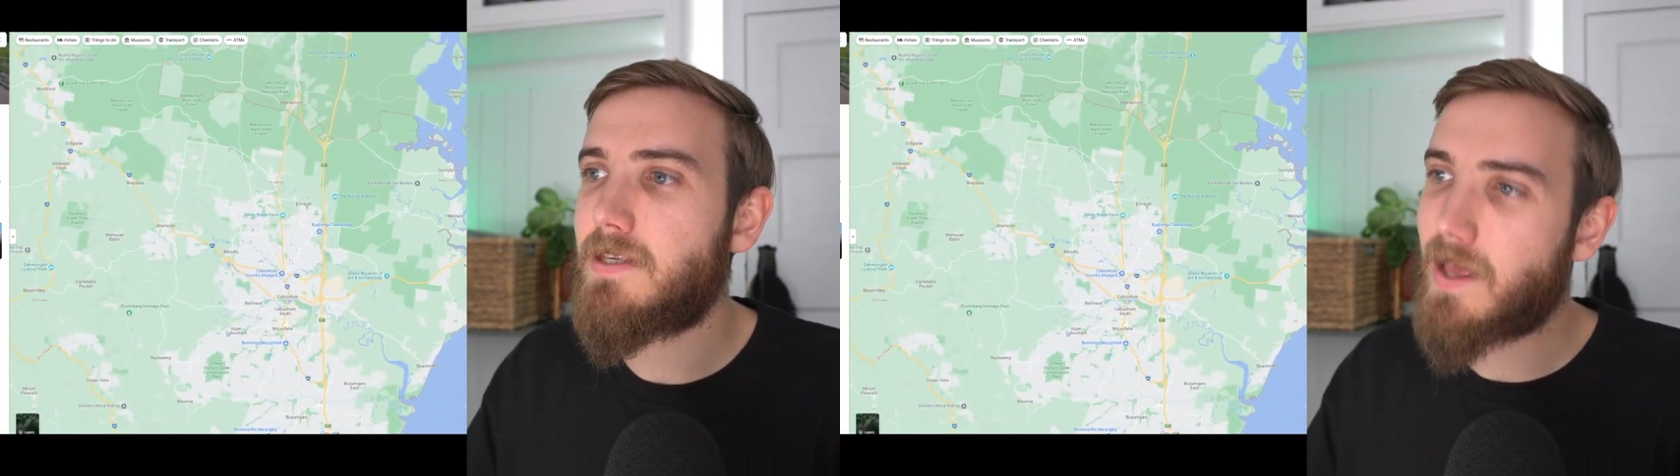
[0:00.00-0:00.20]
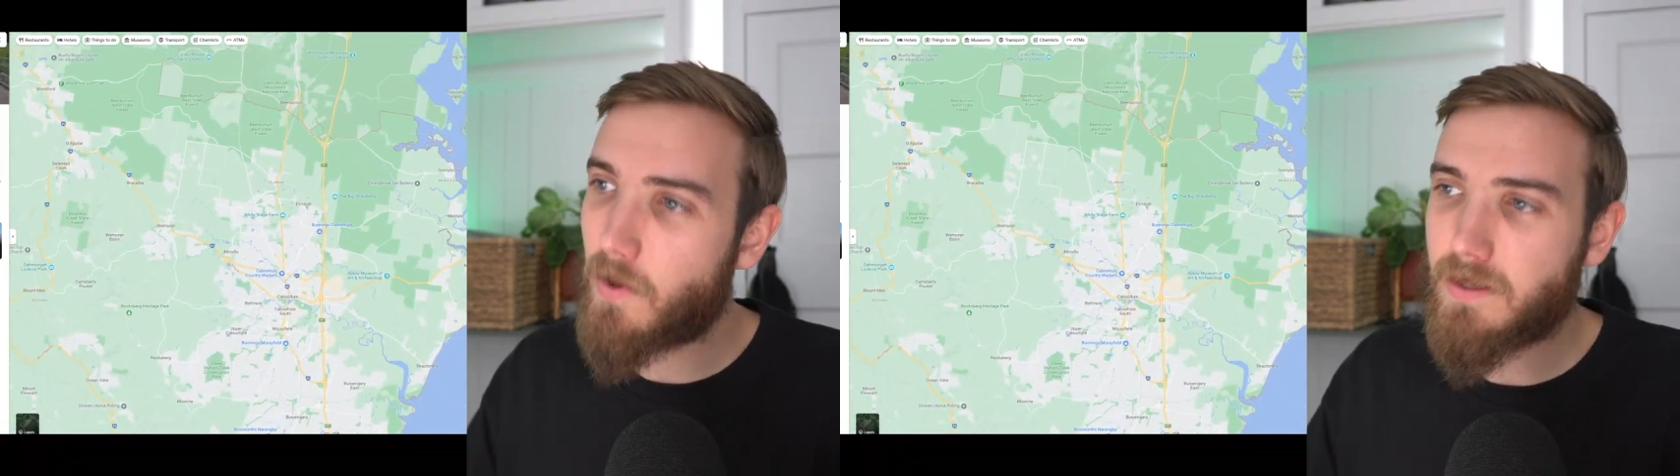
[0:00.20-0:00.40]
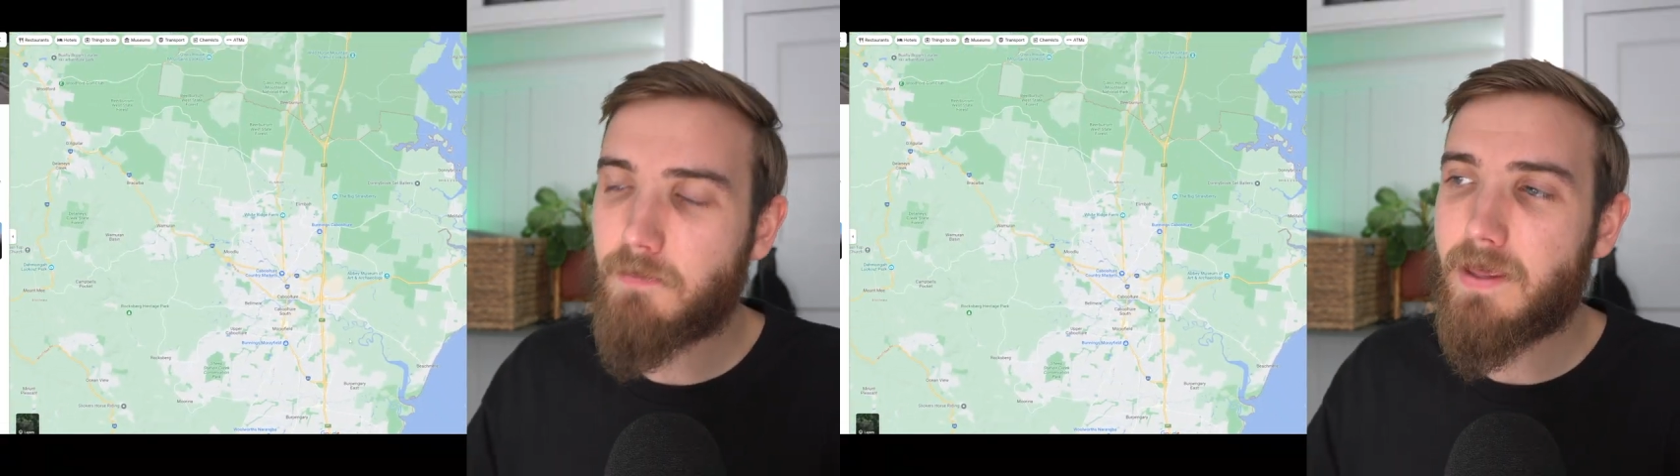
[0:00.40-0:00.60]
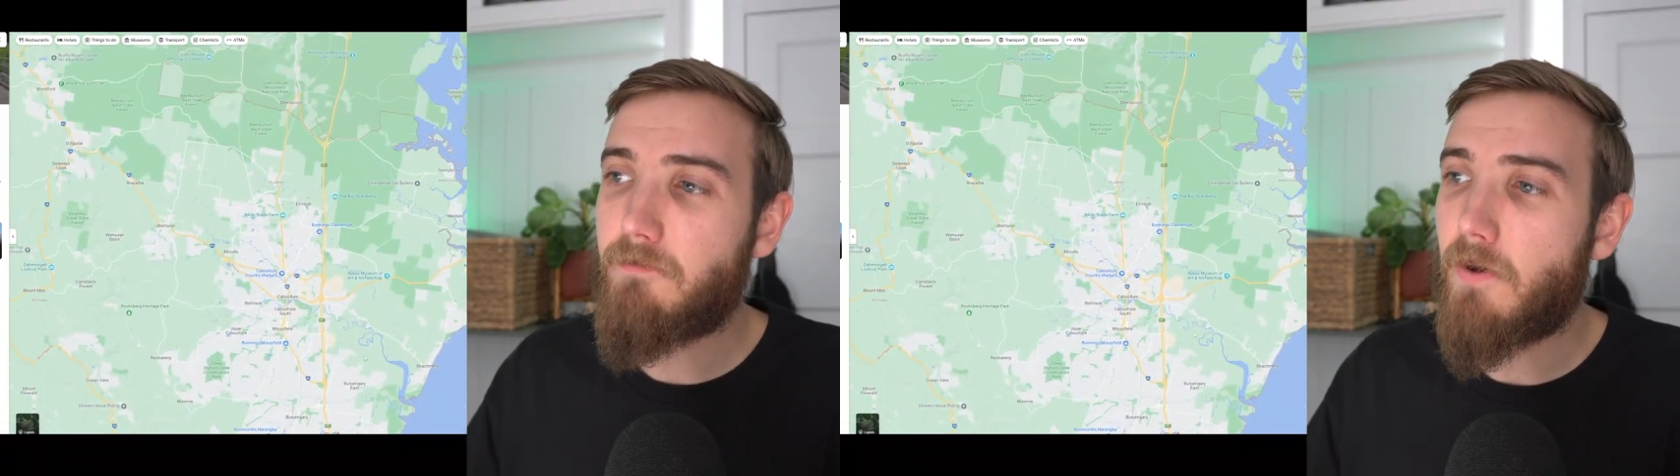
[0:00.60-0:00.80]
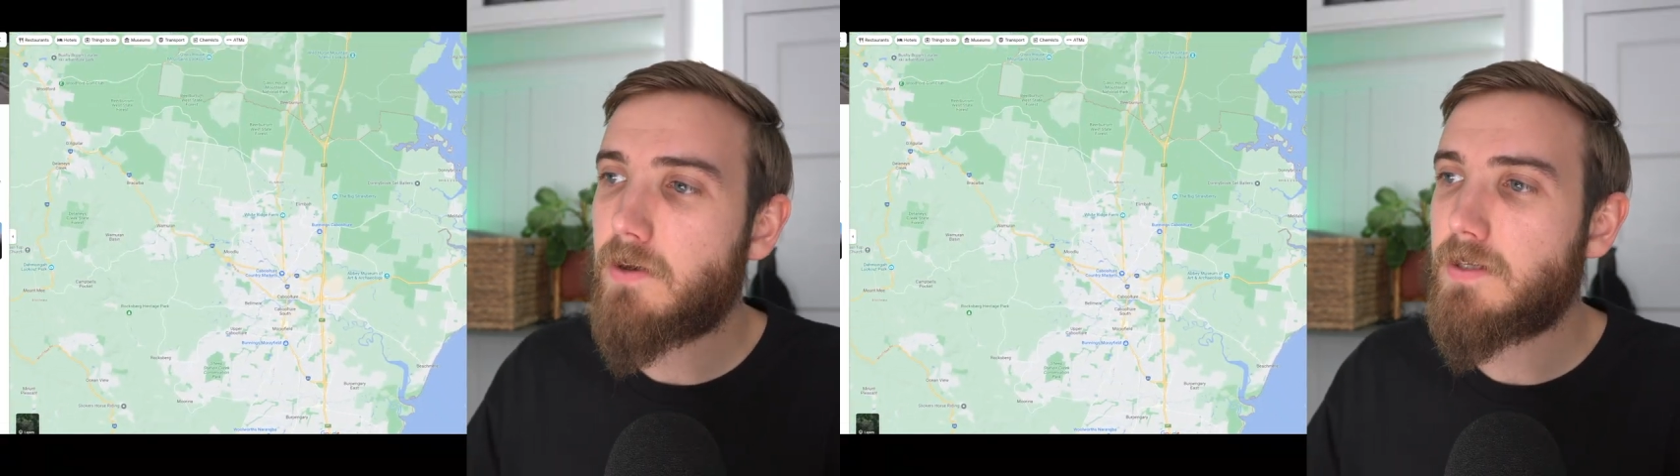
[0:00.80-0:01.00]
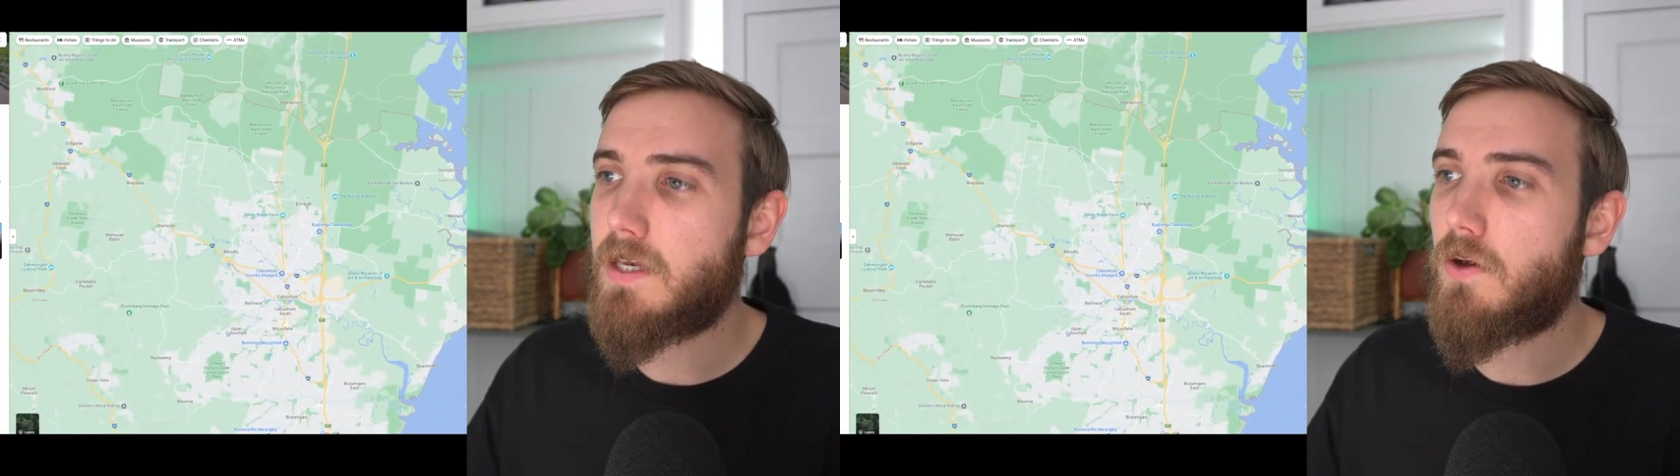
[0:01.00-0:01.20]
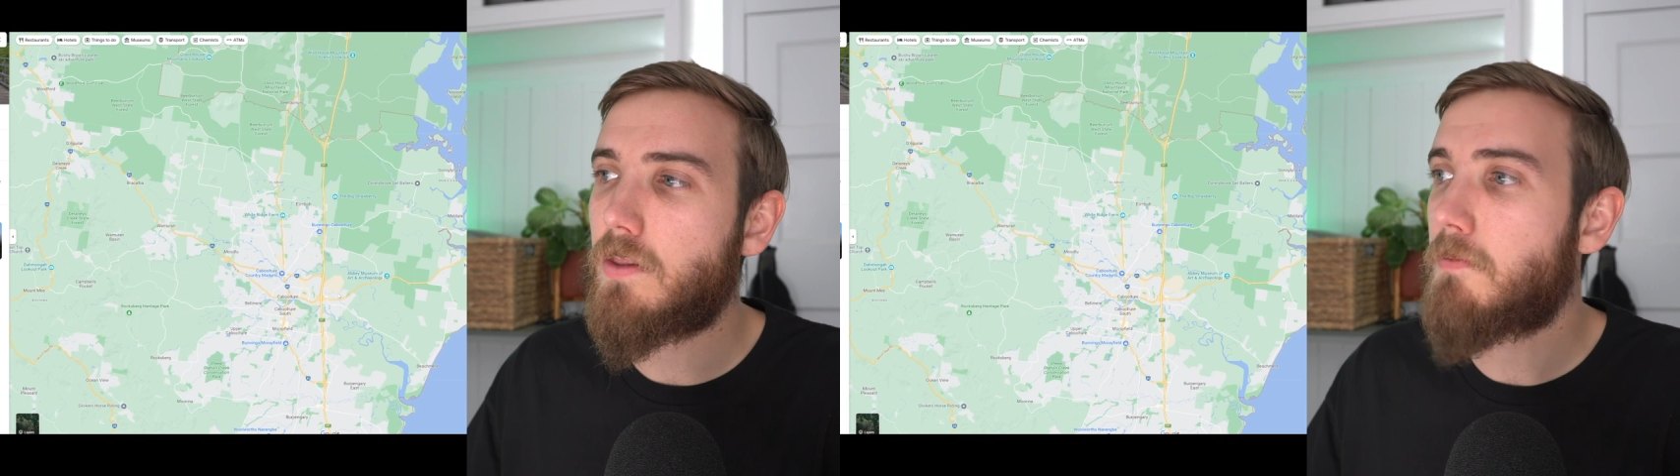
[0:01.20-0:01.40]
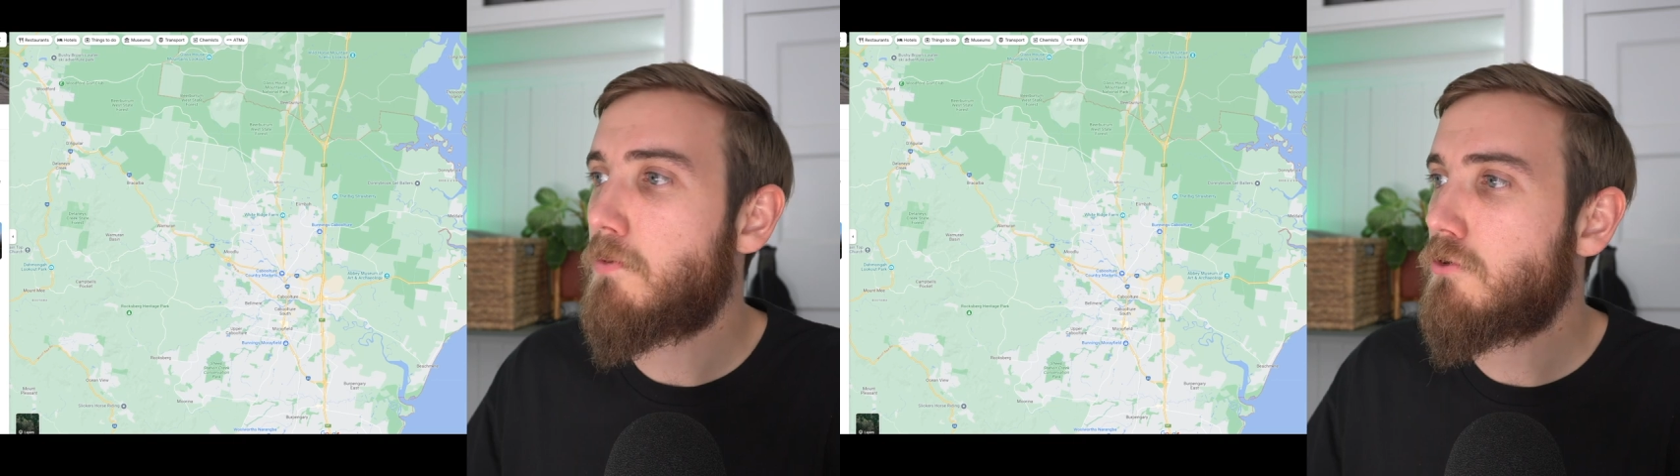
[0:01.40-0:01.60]
they're going to be focusing on
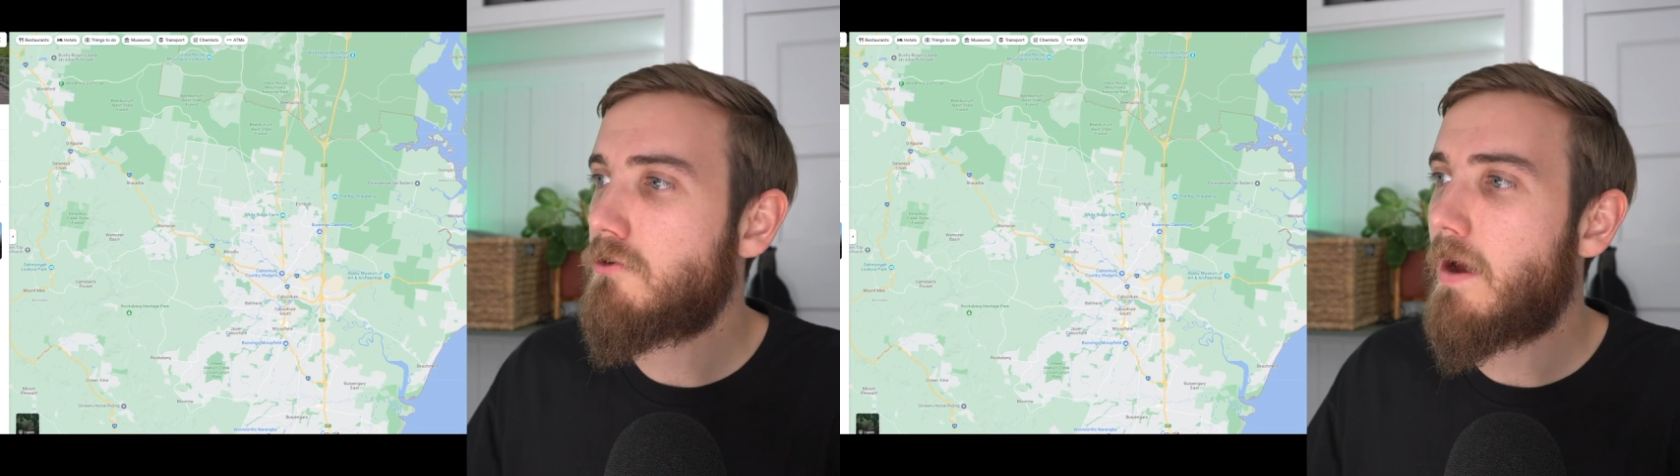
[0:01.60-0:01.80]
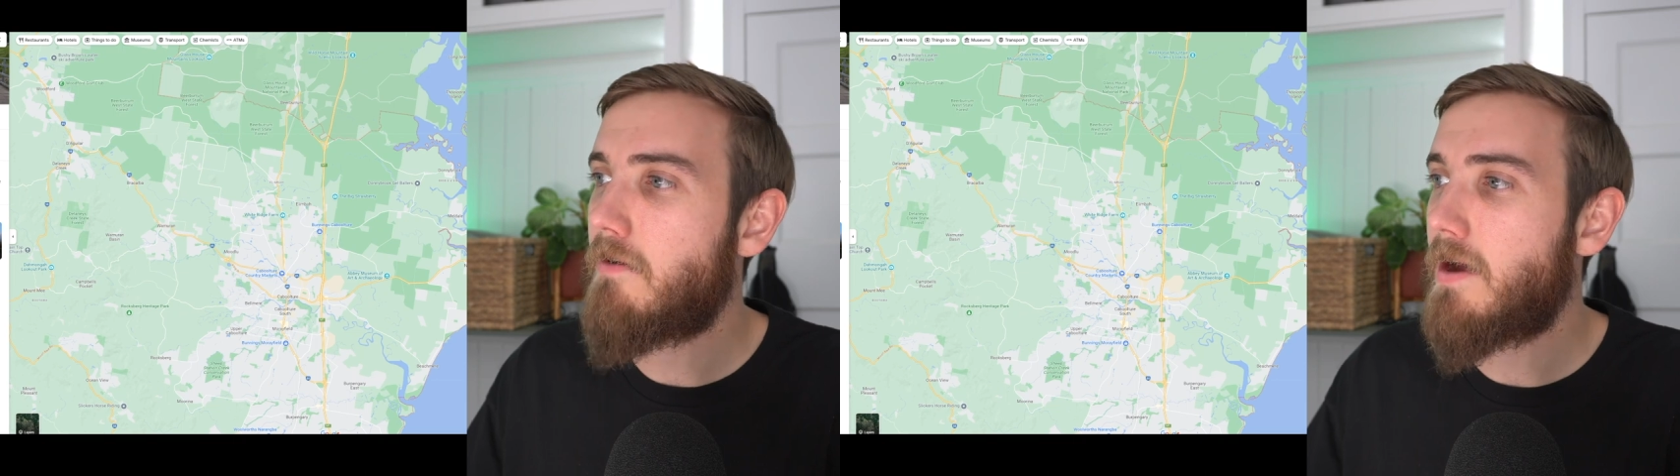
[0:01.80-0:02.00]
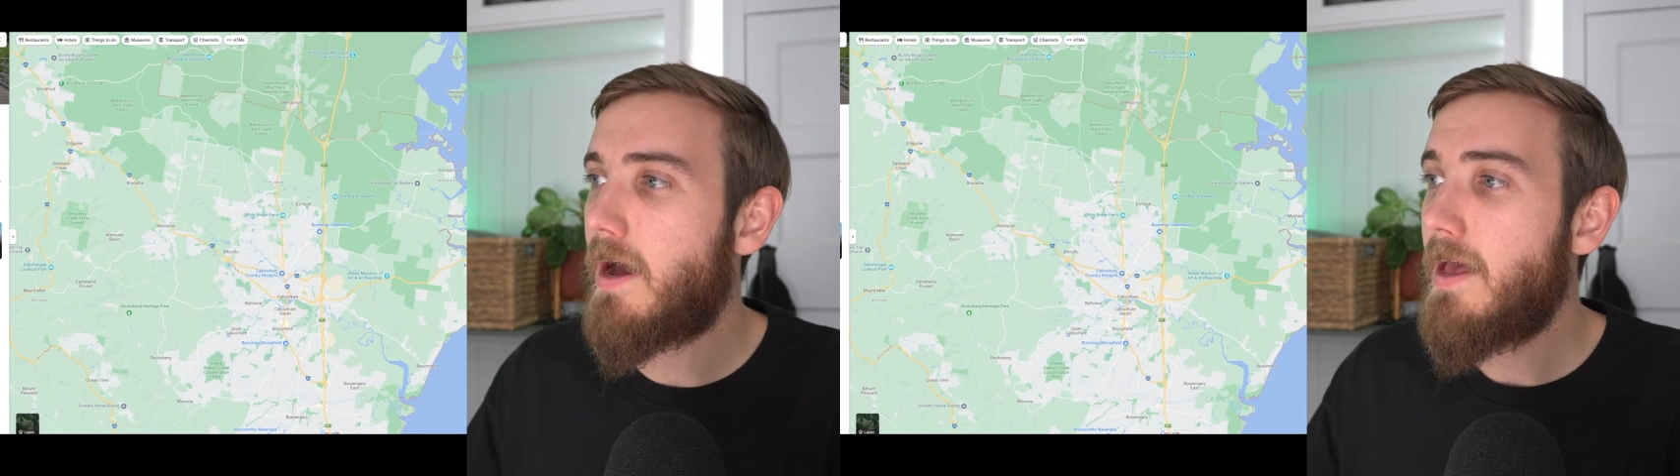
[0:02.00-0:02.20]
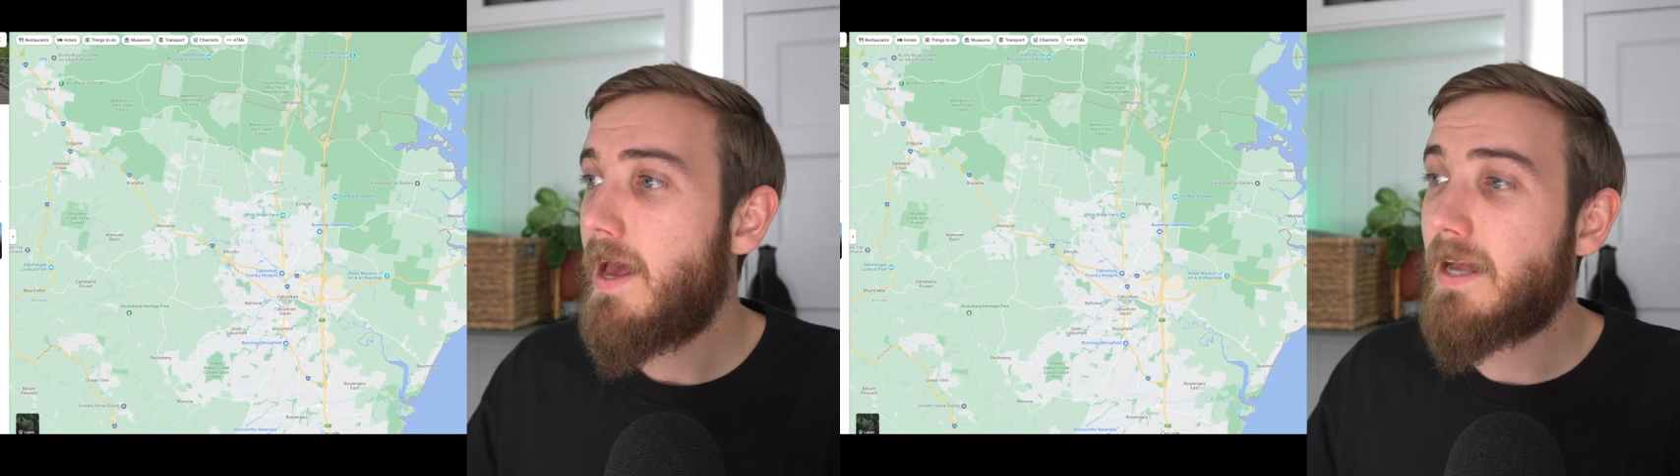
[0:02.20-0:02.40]
the Caboolture area